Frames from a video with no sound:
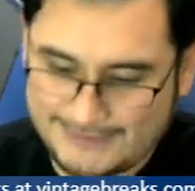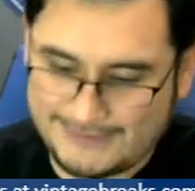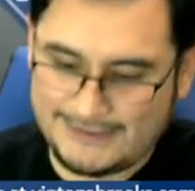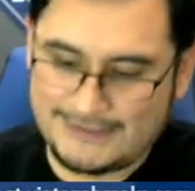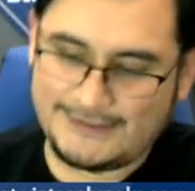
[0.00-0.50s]

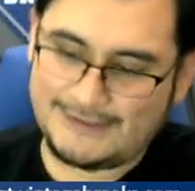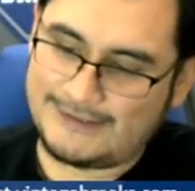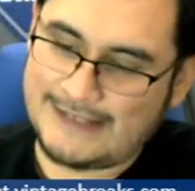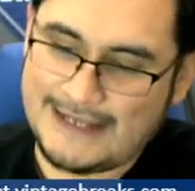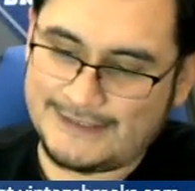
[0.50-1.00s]
this is his
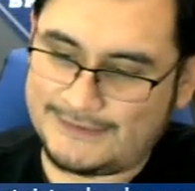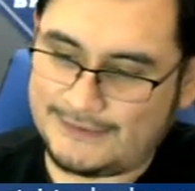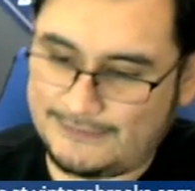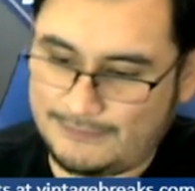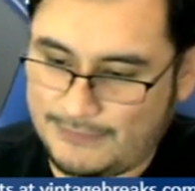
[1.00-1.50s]
last
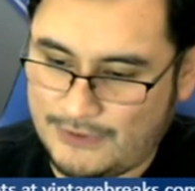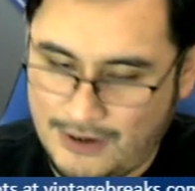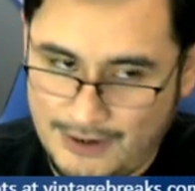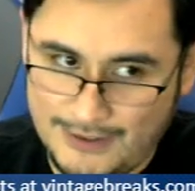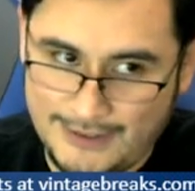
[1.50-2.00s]

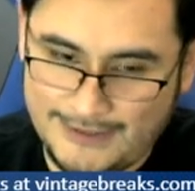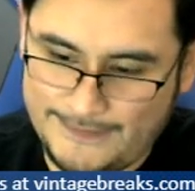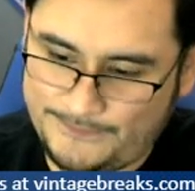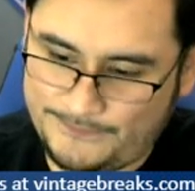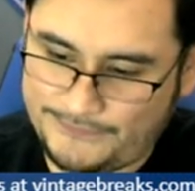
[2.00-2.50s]
card. And
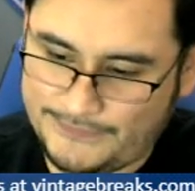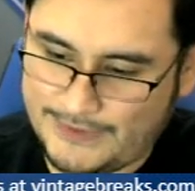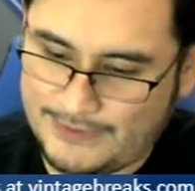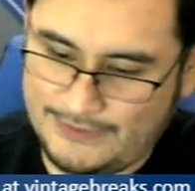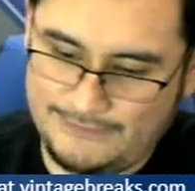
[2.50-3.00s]
I mean,
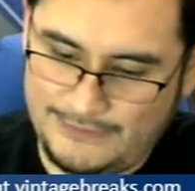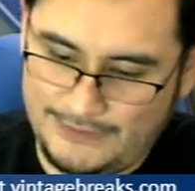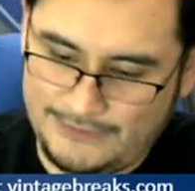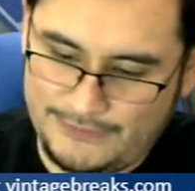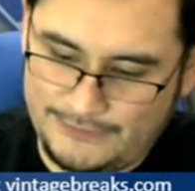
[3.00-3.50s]
very
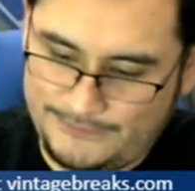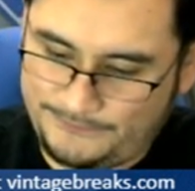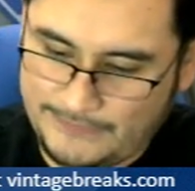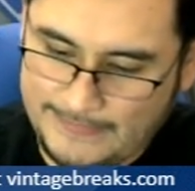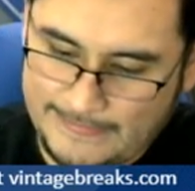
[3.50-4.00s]
cool. He
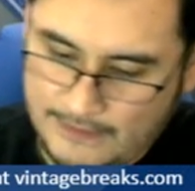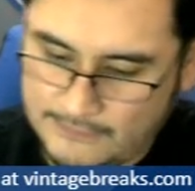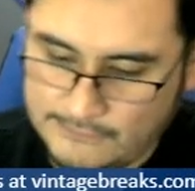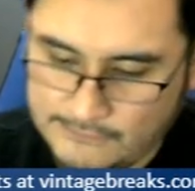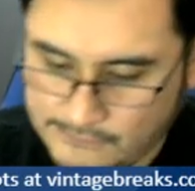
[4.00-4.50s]
still made the
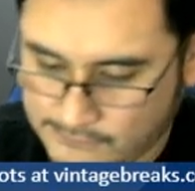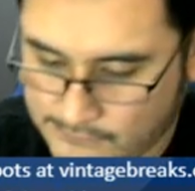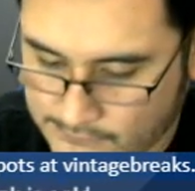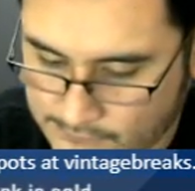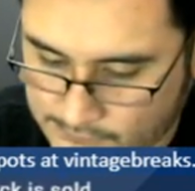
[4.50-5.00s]
All Star team,